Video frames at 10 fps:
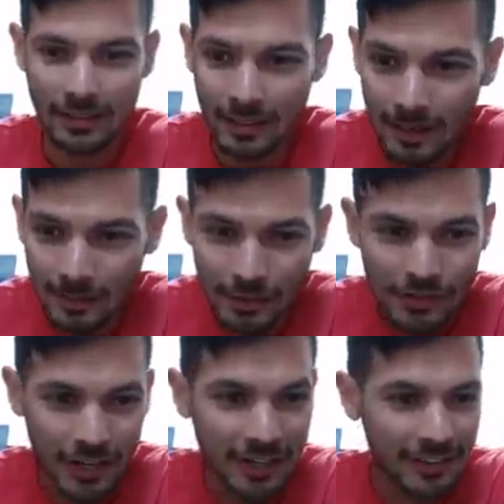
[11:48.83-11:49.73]
I'm uh, just
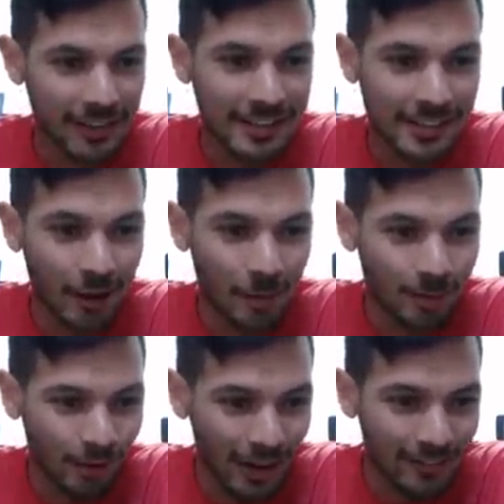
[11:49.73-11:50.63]
checking that there's no
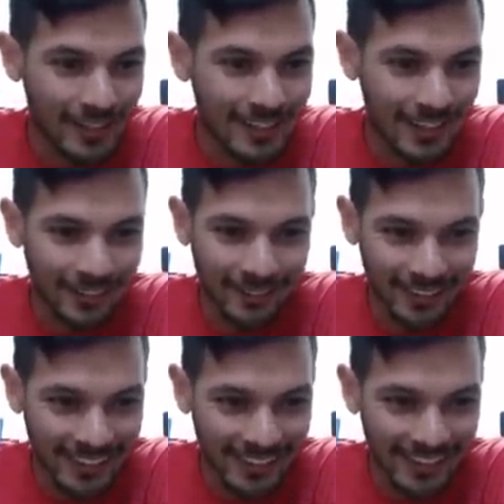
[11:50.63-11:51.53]
private stuff
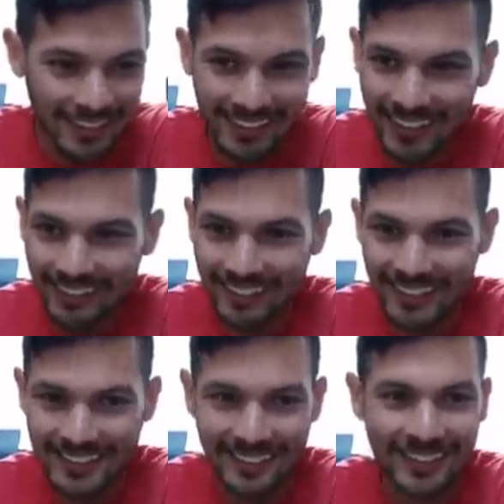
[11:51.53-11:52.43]
on here. I don't
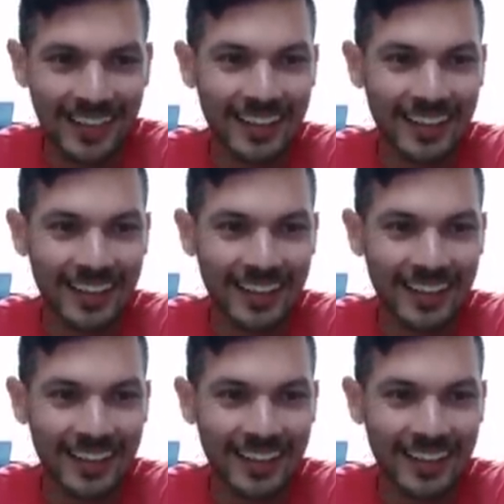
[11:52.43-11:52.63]
think so.